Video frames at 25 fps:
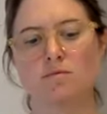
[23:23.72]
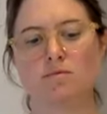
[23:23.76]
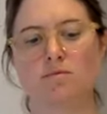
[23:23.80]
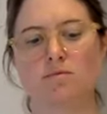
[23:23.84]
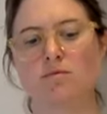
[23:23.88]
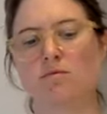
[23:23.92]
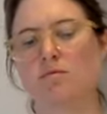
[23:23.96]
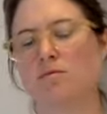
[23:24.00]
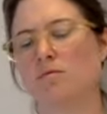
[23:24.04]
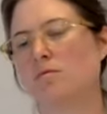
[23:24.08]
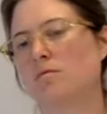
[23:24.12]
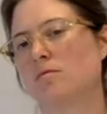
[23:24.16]

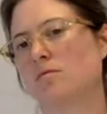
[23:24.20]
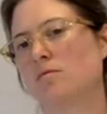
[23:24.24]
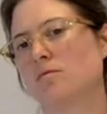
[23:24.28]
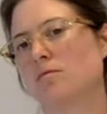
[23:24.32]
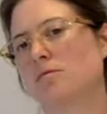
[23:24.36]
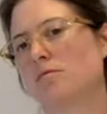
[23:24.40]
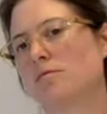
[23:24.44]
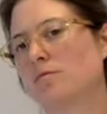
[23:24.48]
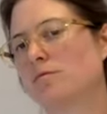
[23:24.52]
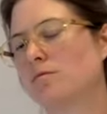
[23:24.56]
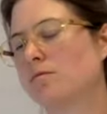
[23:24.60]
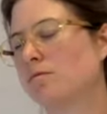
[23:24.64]

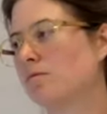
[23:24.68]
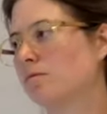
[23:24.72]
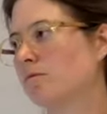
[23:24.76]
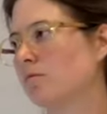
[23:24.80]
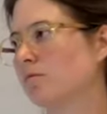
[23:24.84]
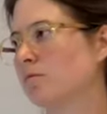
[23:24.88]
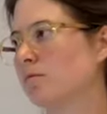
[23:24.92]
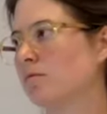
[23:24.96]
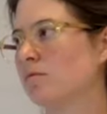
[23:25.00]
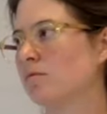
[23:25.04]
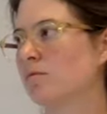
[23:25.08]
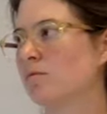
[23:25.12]

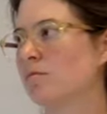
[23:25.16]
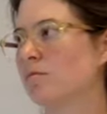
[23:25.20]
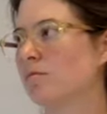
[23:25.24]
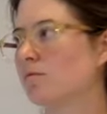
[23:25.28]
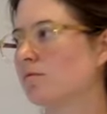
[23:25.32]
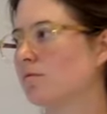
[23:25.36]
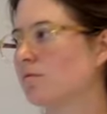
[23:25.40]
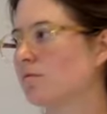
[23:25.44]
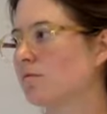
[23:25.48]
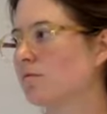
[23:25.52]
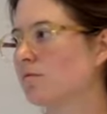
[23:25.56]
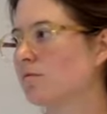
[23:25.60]

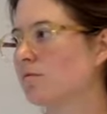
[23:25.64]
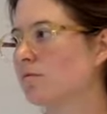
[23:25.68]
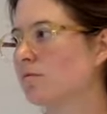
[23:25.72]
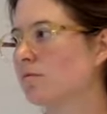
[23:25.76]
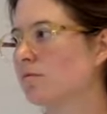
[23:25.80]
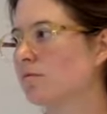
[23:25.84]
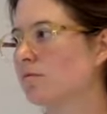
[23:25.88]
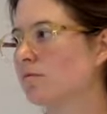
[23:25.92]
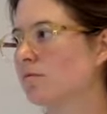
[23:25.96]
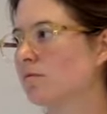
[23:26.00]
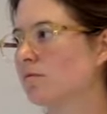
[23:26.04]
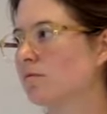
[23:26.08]

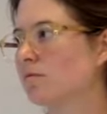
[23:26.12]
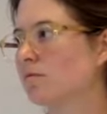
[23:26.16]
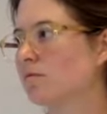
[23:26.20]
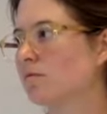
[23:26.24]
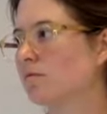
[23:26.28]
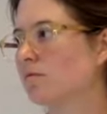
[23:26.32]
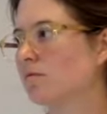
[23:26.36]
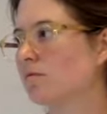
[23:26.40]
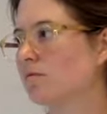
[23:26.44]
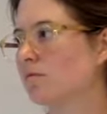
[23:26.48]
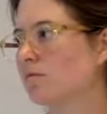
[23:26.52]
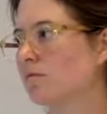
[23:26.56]

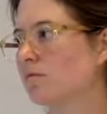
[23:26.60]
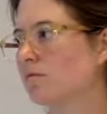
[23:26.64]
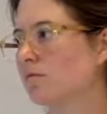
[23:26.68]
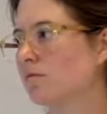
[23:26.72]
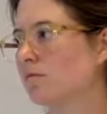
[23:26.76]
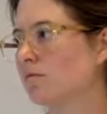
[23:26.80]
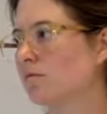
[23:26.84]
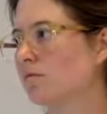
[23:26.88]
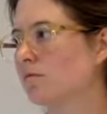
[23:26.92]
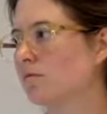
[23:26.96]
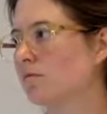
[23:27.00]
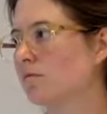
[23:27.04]

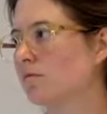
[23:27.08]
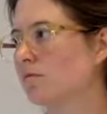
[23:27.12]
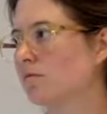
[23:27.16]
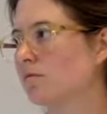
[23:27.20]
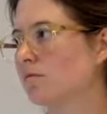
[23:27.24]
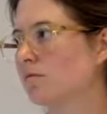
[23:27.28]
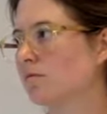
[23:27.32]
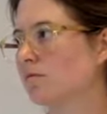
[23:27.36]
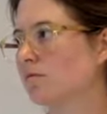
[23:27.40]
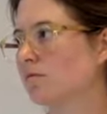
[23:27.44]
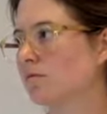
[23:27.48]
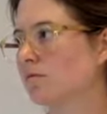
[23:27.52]

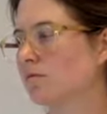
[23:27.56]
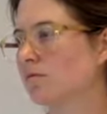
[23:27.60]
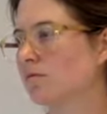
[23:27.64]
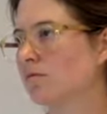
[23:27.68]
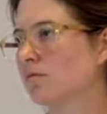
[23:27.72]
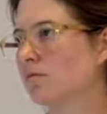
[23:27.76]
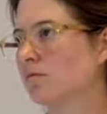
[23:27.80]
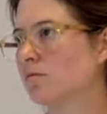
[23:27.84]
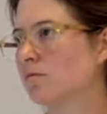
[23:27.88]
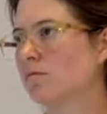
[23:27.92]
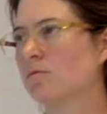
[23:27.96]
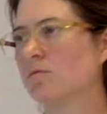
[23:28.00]

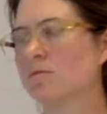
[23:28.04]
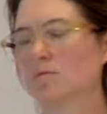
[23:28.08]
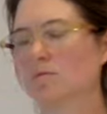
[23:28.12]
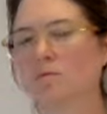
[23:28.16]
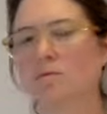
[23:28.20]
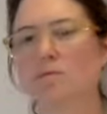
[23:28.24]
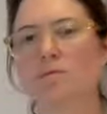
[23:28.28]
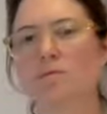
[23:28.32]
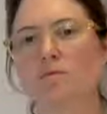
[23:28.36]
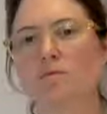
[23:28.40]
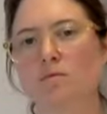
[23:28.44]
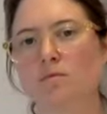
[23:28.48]

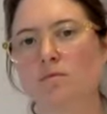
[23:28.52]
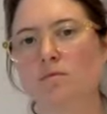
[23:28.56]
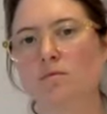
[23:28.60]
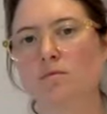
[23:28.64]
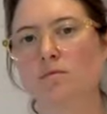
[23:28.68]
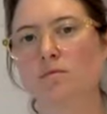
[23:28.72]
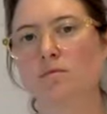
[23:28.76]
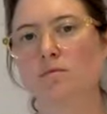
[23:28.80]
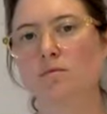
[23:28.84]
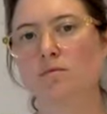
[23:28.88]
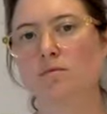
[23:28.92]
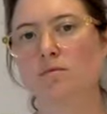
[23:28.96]

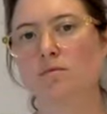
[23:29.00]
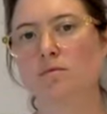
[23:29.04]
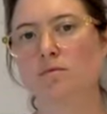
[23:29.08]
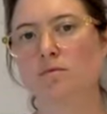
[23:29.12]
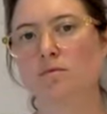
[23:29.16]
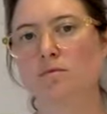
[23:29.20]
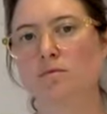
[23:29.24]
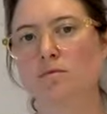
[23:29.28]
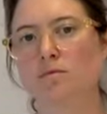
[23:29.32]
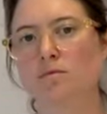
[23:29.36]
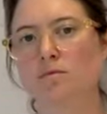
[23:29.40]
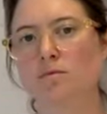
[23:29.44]

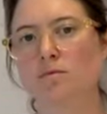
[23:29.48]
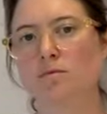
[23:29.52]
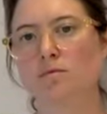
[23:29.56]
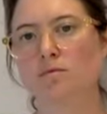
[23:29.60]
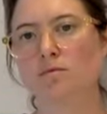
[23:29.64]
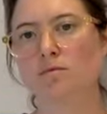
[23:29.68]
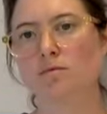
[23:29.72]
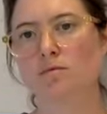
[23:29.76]
[no speech]